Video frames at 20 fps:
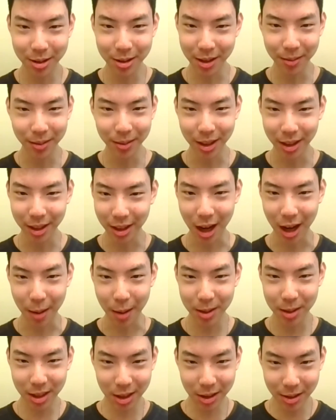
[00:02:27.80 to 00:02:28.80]
are some of the
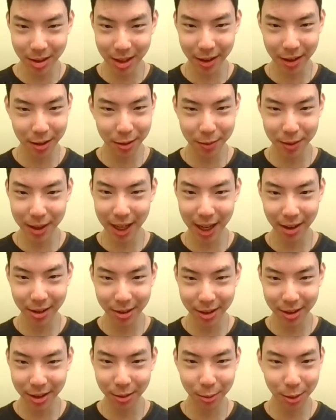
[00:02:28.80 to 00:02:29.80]
obstacles that you've
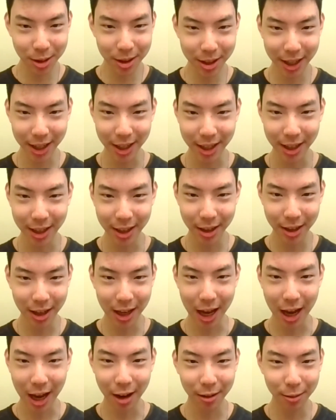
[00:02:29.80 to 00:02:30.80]
encountered in your work, and
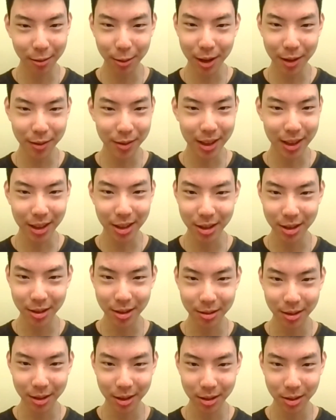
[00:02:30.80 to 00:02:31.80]
what have you done
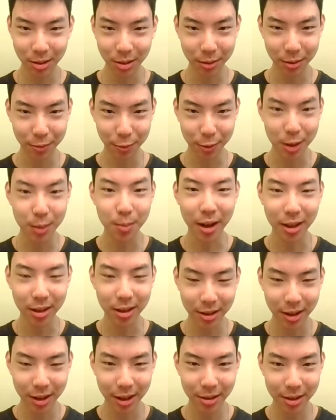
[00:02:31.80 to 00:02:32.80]
to sort of
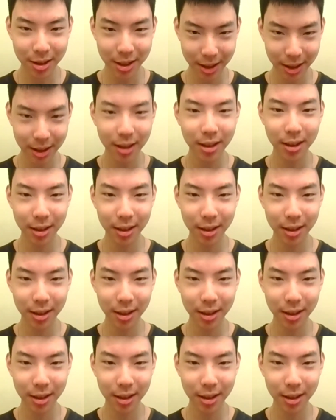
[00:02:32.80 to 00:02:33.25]
respond to those?